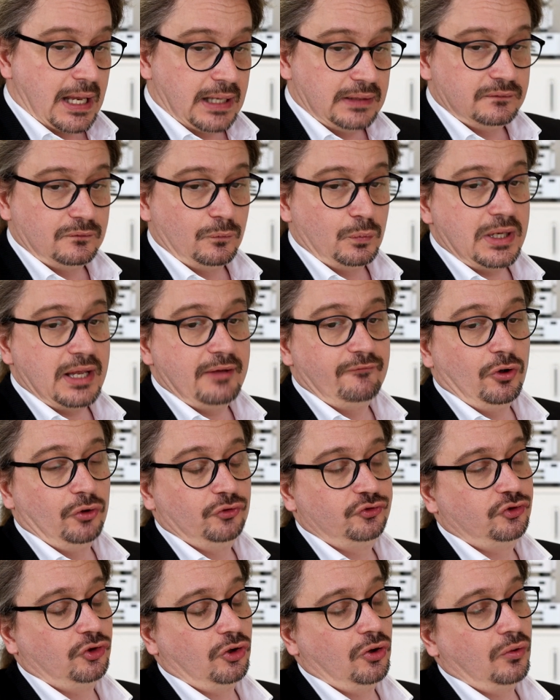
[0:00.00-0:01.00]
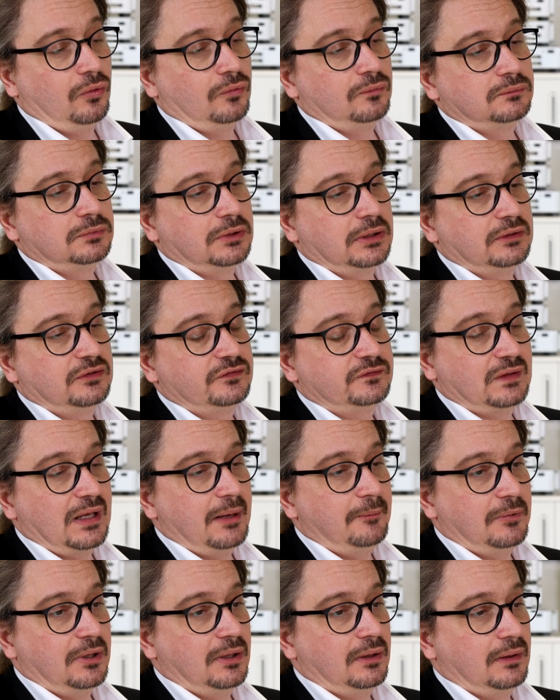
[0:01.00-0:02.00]
and we have also uh,
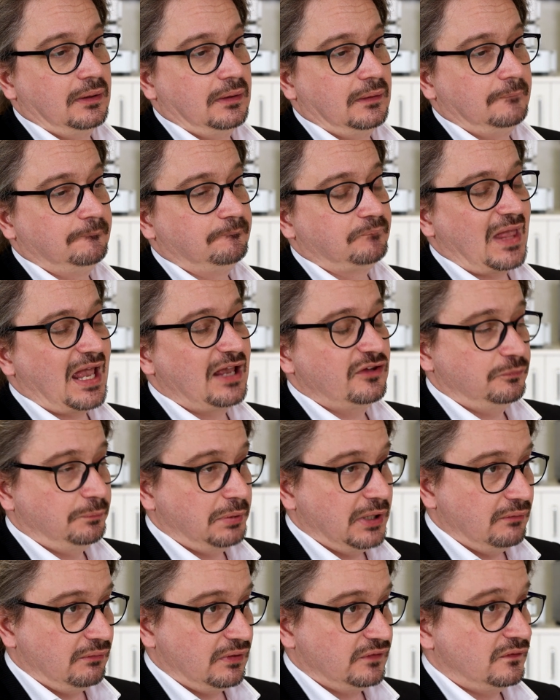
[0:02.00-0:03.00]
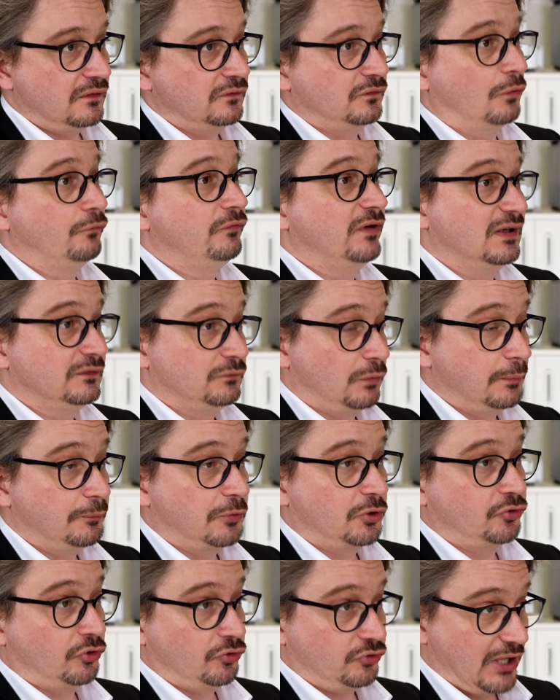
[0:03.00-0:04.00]
some um, experiences on virtual
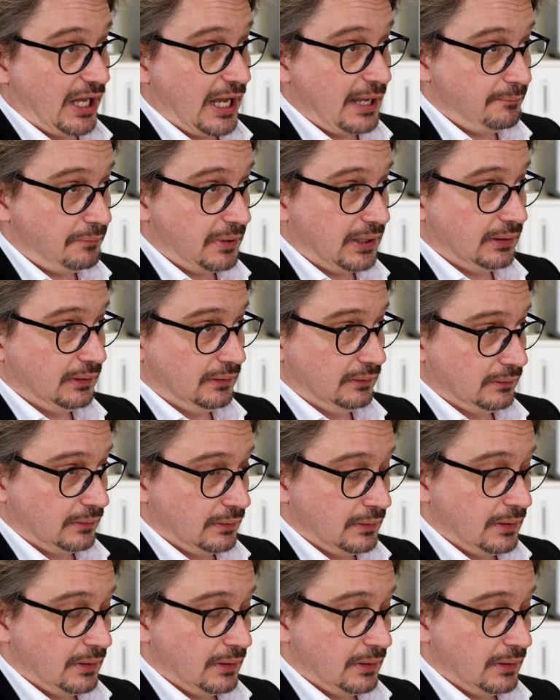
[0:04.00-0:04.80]
prototyping